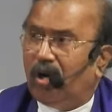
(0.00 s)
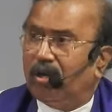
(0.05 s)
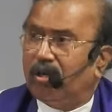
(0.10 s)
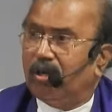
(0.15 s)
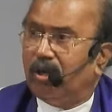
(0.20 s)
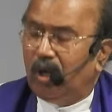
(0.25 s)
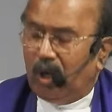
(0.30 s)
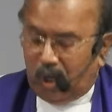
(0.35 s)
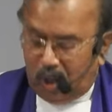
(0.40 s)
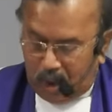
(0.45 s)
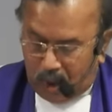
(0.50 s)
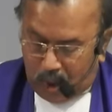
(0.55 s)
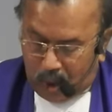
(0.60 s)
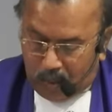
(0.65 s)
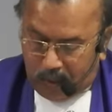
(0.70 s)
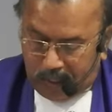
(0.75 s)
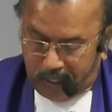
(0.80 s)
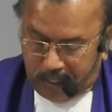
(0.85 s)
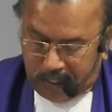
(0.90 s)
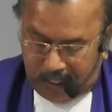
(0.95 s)
not
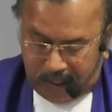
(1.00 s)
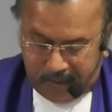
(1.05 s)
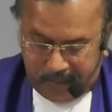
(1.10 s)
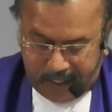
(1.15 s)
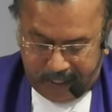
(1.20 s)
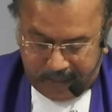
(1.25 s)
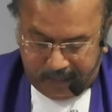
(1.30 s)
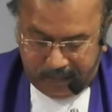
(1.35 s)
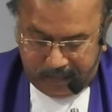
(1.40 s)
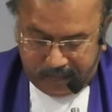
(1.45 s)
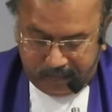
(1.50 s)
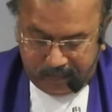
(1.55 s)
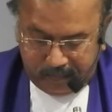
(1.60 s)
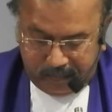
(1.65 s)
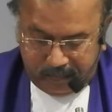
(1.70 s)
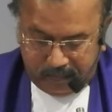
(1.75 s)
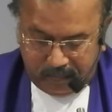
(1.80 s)
overcome him.